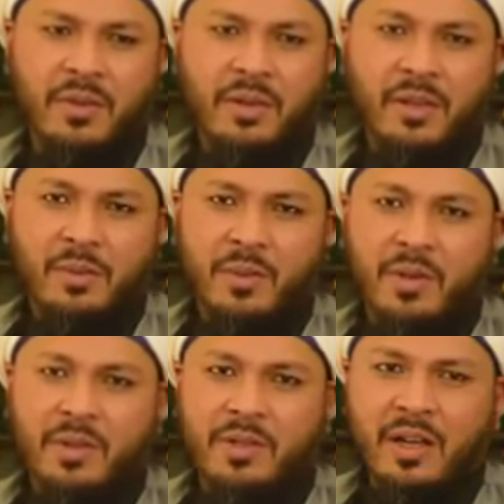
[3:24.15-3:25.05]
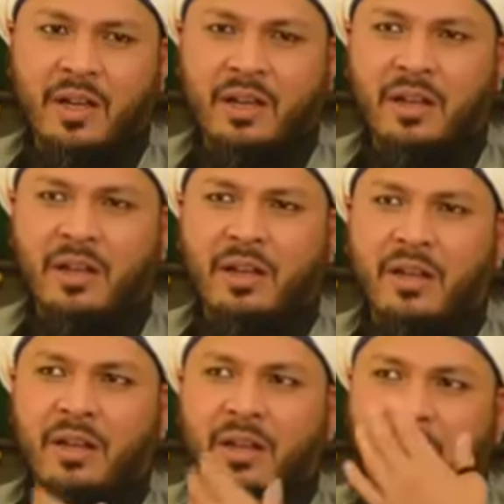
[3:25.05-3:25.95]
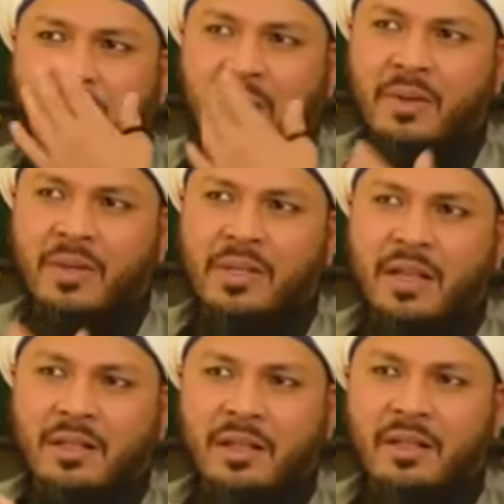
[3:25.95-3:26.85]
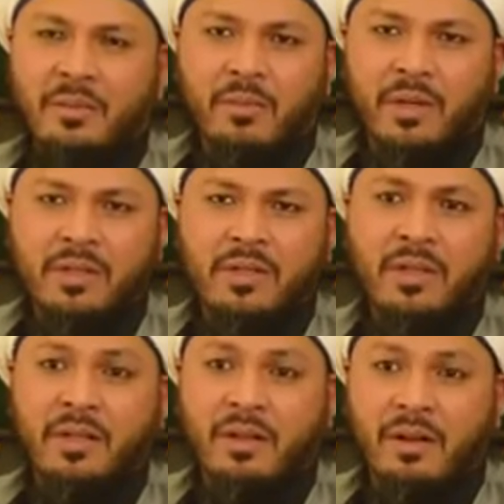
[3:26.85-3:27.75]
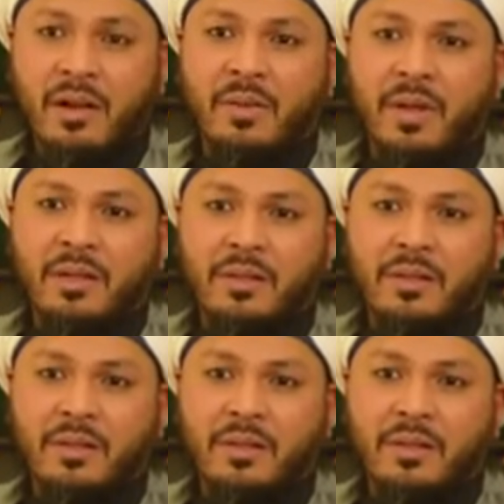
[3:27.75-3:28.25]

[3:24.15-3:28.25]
Because they are representing the mercy and the rahmat